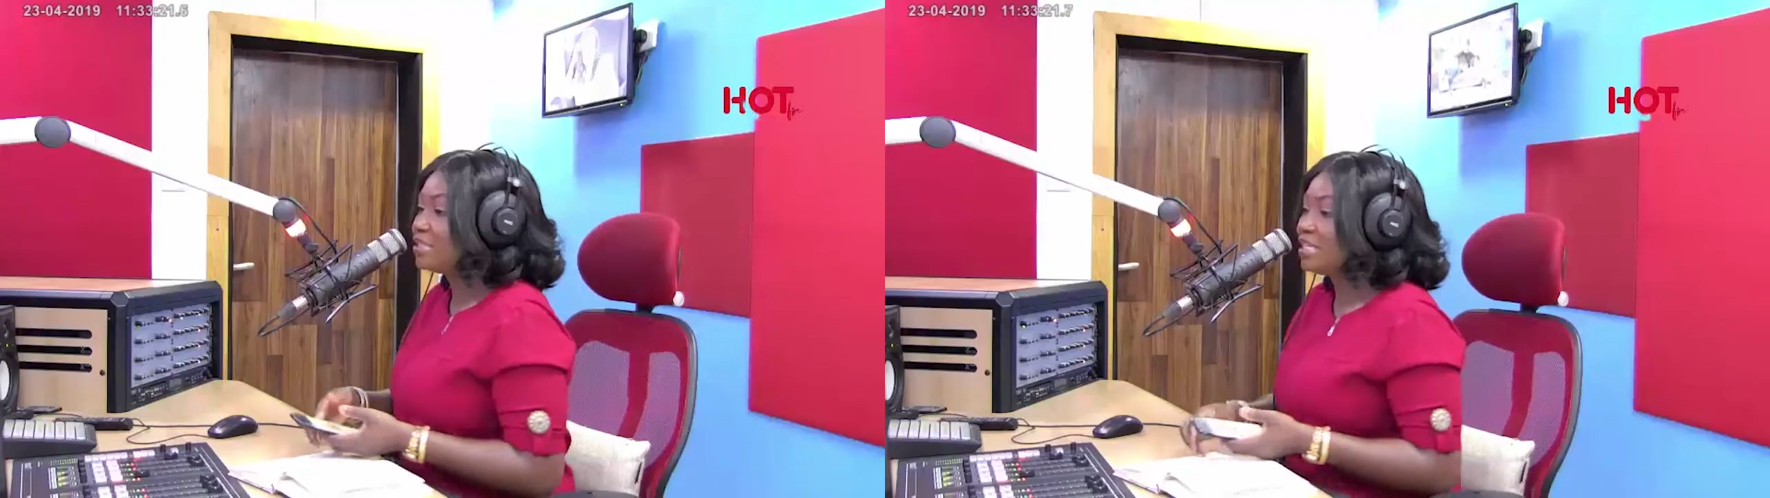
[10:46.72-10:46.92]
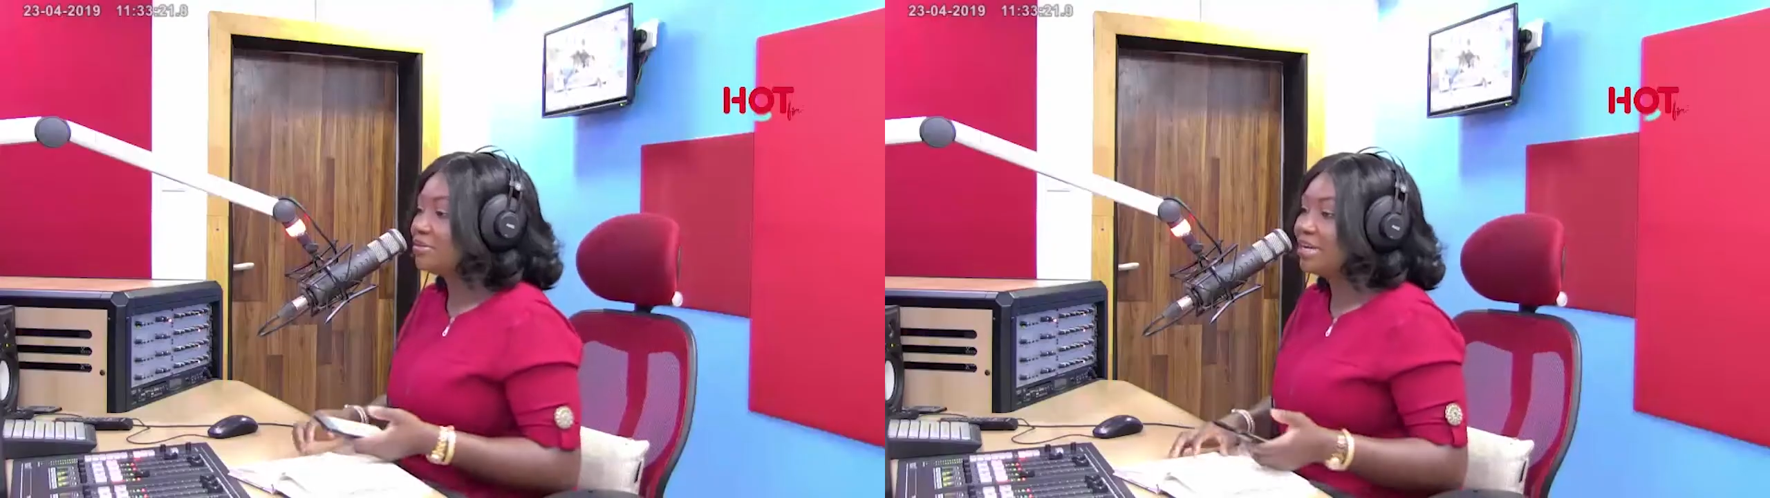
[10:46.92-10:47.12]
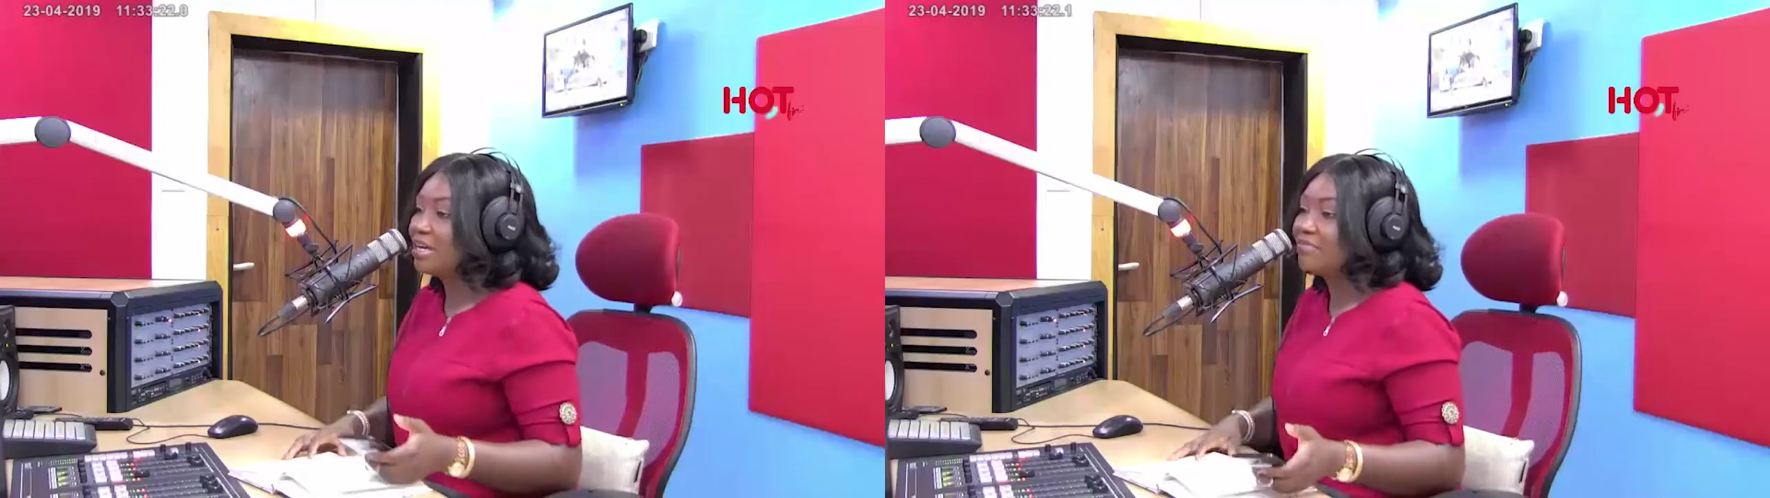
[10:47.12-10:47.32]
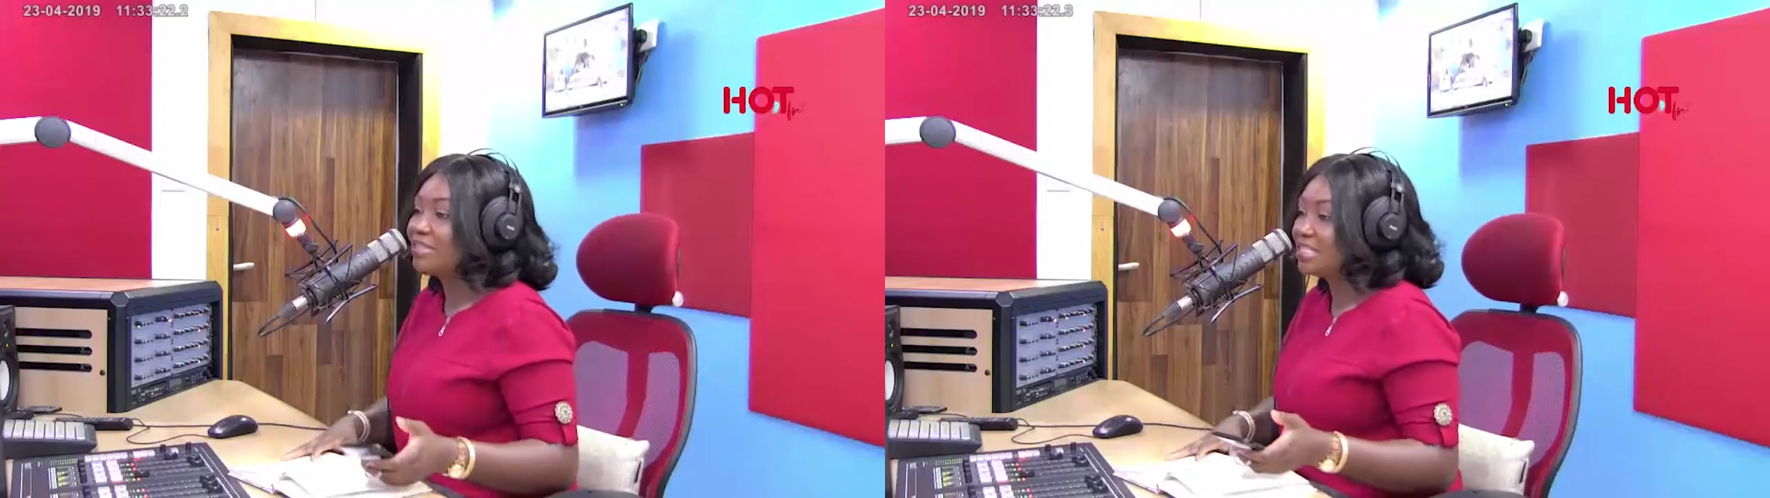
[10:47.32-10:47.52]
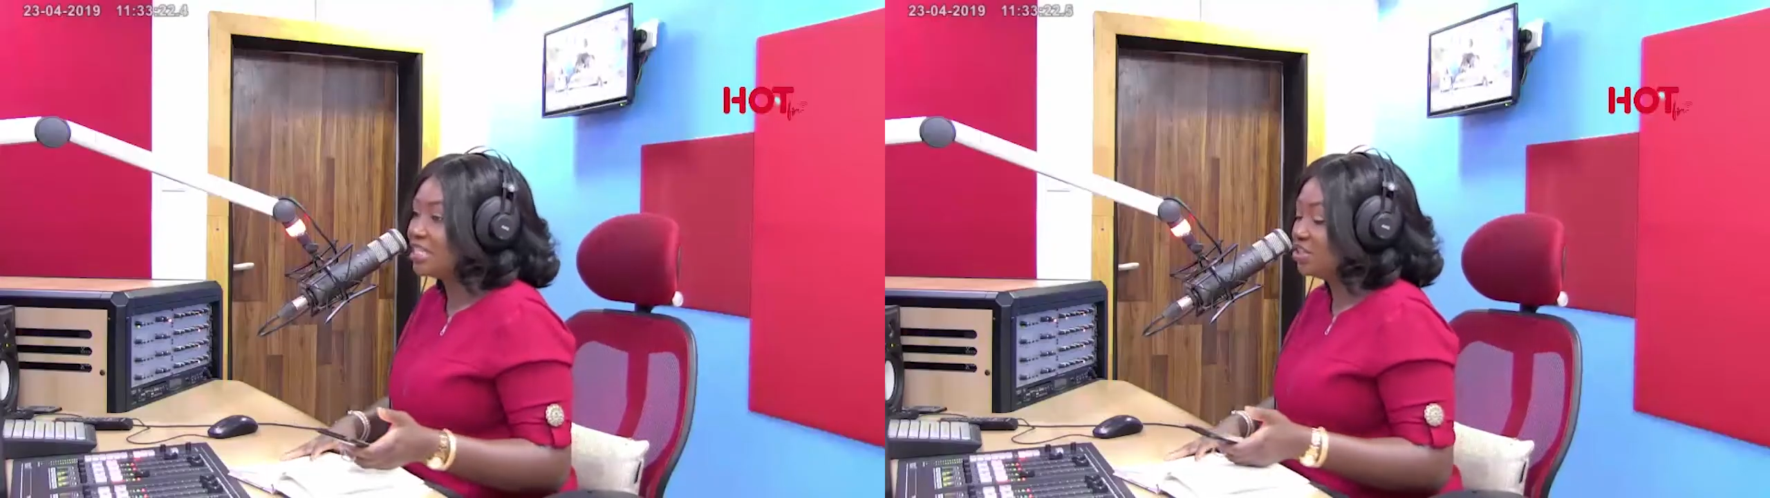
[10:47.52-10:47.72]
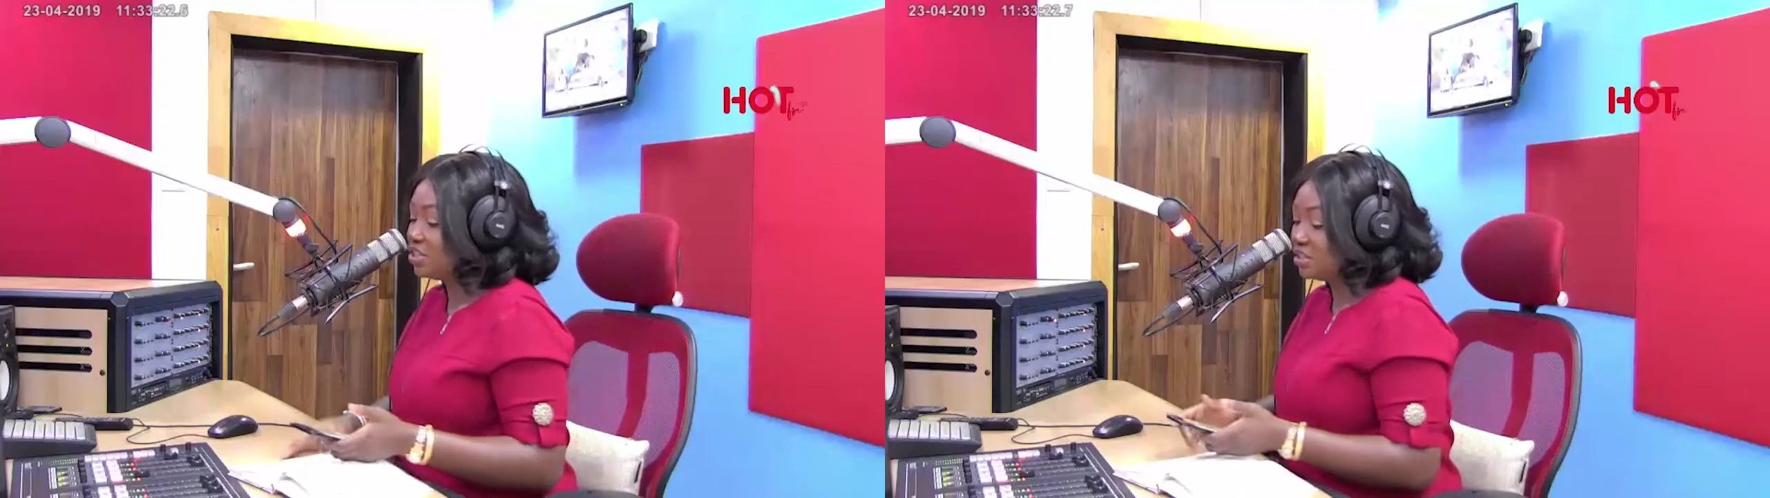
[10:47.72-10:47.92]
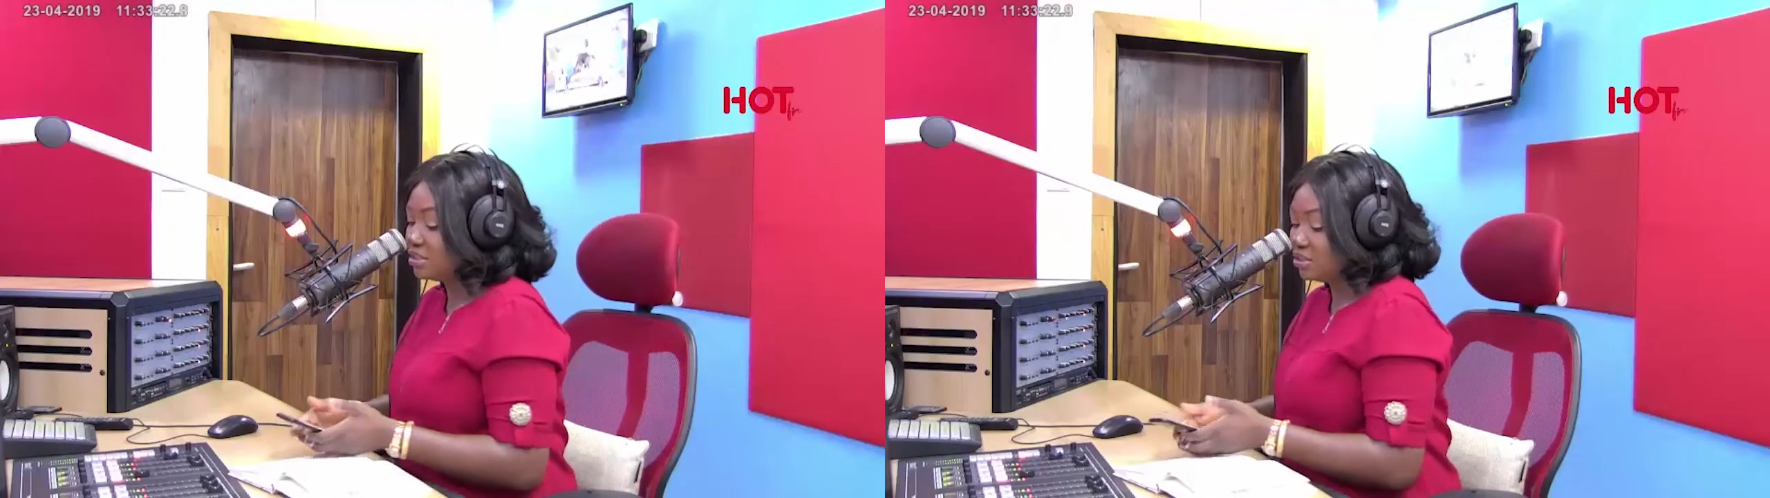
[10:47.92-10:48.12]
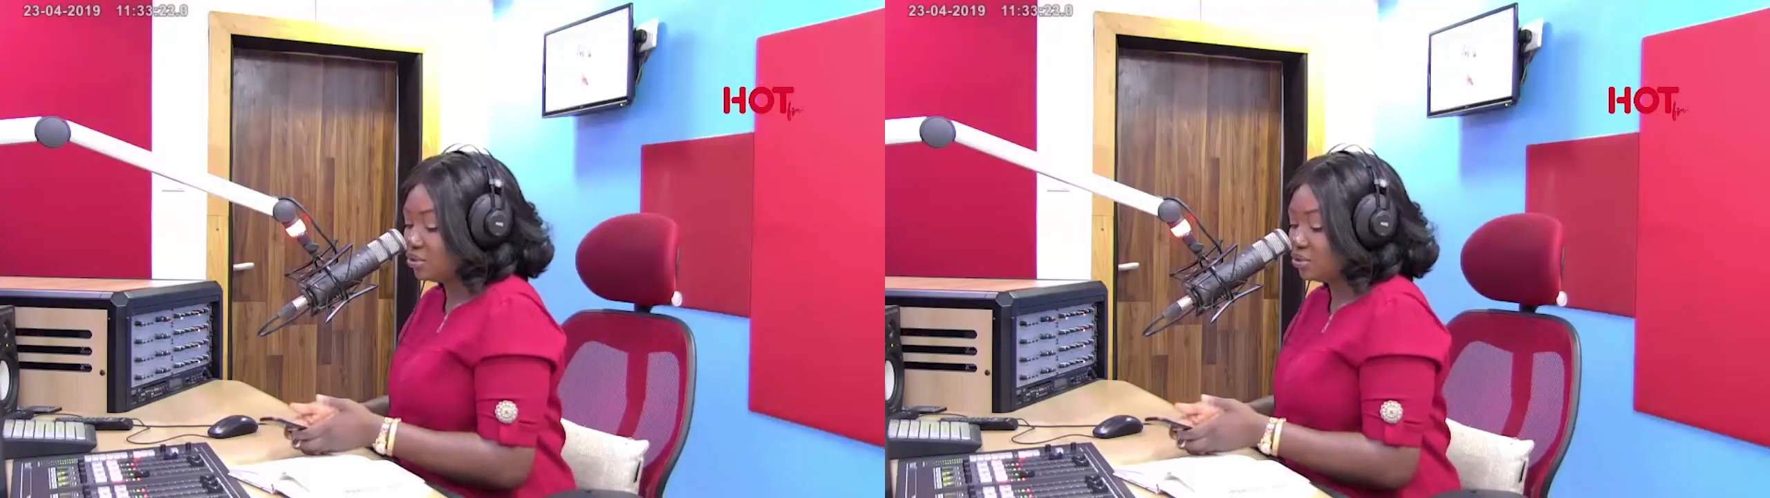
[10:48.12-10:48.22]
music, great conversation.